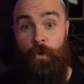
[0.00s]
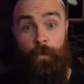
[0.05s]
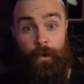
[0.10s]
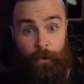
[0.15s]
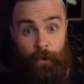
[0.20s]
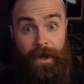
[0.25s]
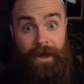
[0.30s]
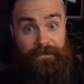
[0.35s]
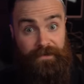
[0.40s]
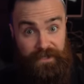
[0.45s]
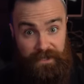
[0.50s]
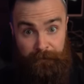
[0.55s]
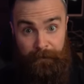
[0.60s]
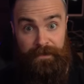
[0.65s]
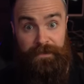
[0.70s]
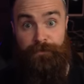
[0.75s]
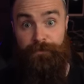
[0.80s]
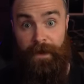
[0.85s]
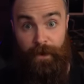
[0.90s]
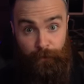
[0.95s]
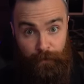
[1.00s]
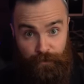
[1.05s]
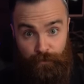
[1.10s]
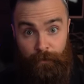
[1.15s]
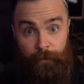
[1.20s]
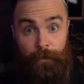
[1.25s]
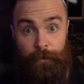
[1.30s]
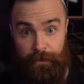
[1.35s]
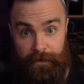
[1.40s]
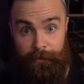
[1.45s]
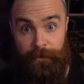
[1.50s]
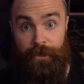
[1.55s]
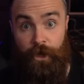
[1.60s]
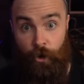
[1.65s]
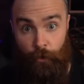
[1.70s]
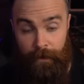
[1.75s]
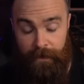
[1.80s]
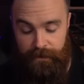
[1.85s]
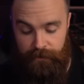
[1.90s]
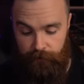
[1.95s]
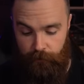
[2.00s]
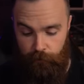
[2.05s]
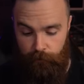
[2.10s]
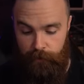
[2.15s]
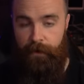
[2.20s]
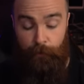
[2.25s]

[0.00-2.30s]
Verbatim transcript: we will have to specify which one we want them to go into.